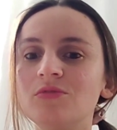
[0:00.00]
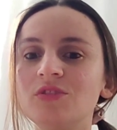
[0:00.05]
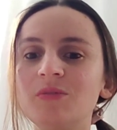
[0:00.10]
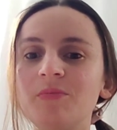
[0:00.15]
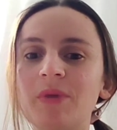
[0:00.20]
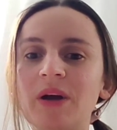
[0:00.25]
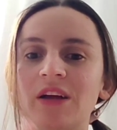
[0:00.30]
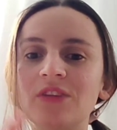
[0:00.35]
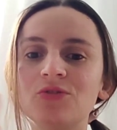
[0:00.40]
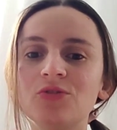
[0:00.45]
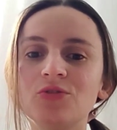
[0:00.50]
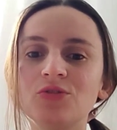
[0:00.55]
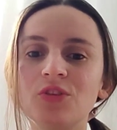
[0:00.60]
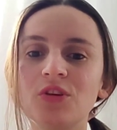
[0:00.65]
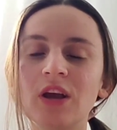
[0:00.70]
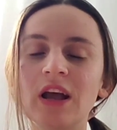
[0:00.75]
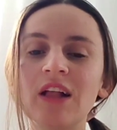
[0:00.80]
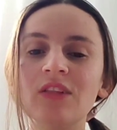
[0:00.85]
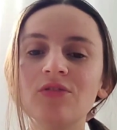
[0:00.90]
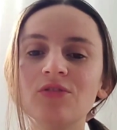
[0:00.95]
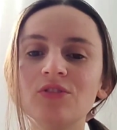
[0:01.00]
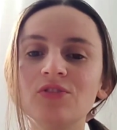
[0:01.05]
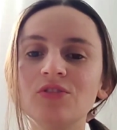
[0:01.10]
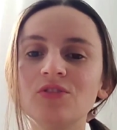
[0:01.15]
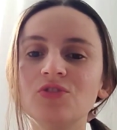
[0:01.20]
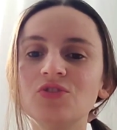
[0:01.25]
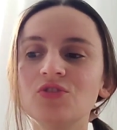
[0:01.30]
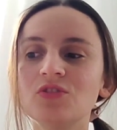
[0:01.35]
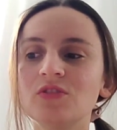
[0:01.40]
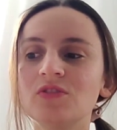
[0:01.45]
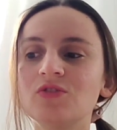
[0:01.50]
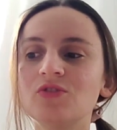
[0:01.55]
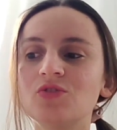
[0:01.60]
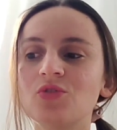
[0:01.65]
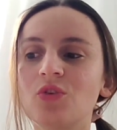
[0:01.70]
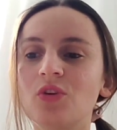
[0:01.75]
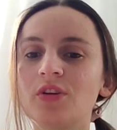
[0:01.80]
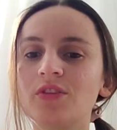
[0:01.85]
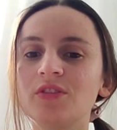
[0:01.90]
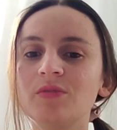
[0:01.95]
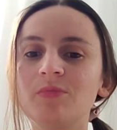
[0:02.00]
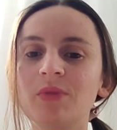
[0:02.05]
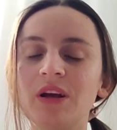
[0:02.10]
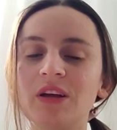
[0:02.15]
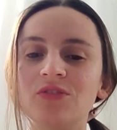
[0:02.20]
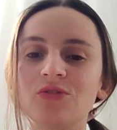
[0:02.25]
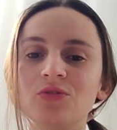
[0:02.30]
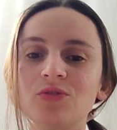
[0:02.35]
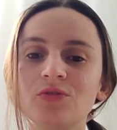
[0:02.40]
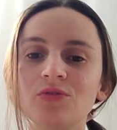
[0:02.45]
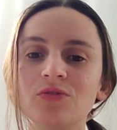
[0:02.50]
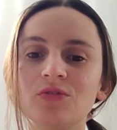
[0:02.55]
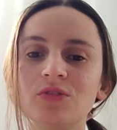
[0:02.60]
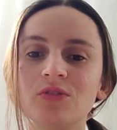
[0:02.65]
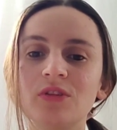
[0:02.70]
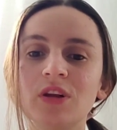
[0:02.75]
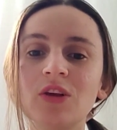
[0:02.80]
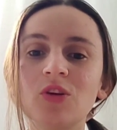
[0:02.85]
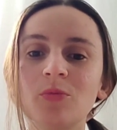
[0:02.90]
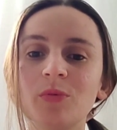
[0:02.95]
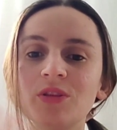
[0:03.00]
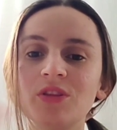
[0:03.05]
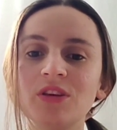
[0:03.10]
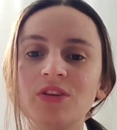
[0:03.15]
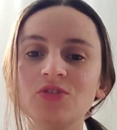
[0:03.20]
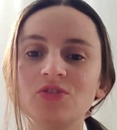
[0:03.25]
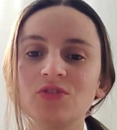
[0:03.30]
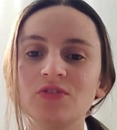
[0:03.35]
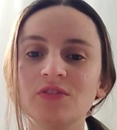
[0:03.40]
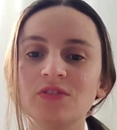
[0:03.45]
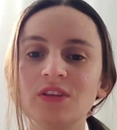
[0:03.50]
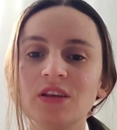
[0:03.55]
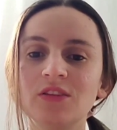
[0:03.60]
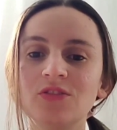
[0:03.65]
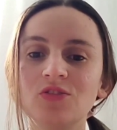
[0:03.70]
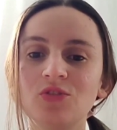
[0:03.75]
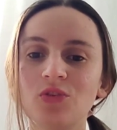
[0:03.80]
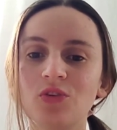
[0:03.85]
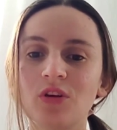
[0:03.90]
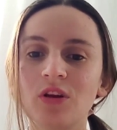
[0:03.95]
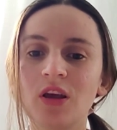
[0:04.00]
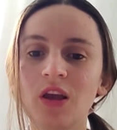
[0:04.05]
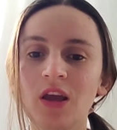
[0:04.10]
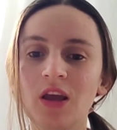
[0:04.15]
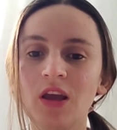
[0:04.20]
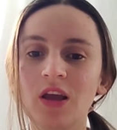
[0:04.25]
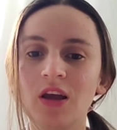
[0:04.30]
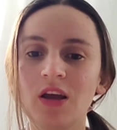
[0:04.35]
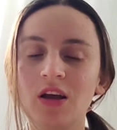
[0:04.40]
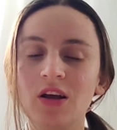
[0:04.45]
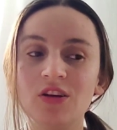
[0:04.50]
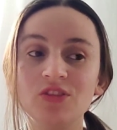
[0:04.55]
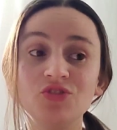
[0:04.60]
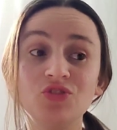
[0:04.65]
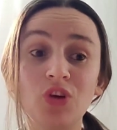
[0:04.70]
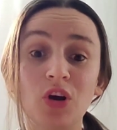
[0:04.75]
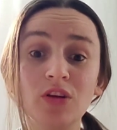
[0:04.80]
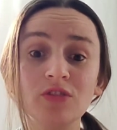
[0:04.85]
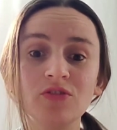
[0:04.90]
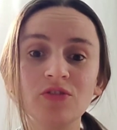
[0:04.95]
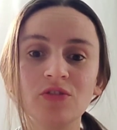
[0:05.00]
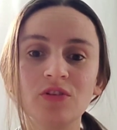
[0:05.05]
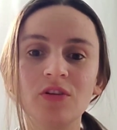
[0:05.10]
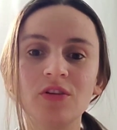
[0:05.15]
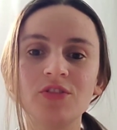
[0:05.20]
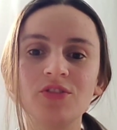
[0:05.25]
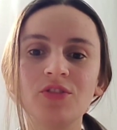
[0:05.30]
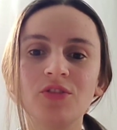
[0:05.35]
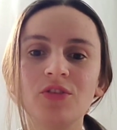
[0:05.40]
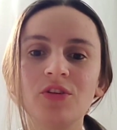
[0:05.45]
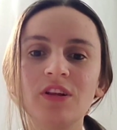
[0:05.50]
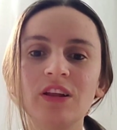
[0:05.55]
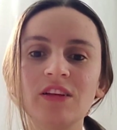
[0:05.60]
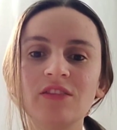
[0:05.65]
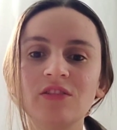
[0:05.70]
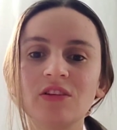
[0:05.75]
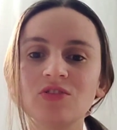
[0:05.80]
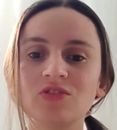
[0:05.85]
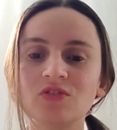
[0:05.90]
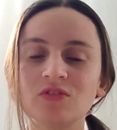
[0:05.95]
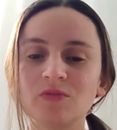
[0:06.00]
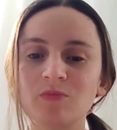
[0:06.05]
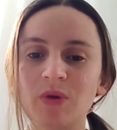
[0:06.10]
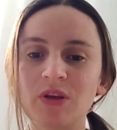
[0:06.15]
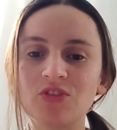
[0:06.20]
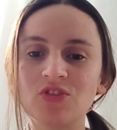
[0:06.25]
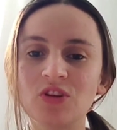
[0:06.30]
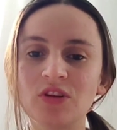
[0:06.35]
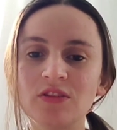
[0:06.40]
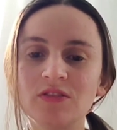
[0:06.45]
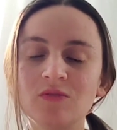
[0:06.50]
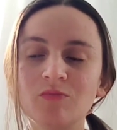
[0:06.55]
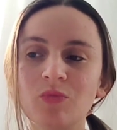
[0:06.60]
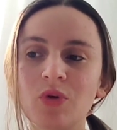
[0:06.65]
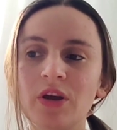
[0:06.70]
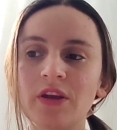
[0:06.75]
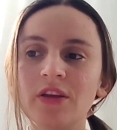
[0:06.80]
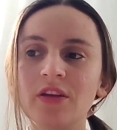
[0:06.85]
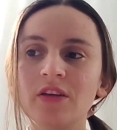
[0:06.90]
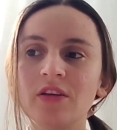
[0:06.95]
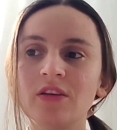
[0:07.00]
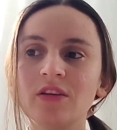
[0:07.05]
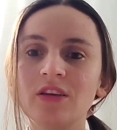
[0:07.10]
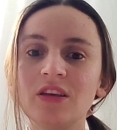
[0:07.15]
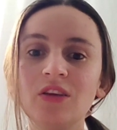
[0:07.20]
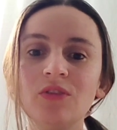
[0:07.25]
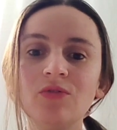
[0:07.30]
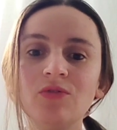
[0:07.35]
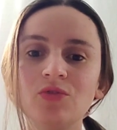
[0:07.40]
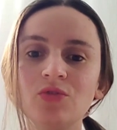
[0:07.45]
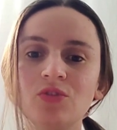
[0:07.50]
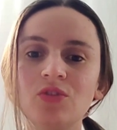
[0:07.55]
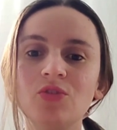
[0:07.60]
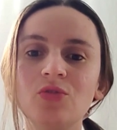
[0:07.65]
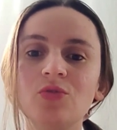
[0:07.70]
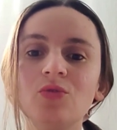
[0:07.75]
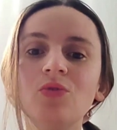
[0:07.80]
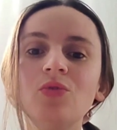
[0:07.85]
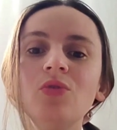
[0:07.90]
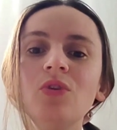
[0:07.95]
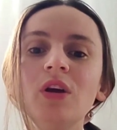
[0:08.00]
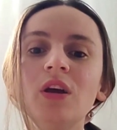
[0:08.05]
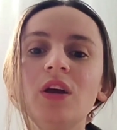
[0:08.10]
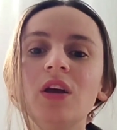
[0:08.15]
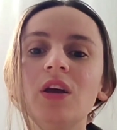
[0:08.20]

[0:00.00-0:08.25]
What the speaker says: depend on your health conditions, or depend on the recommendations that your doctor or your lactation specialist might give to you.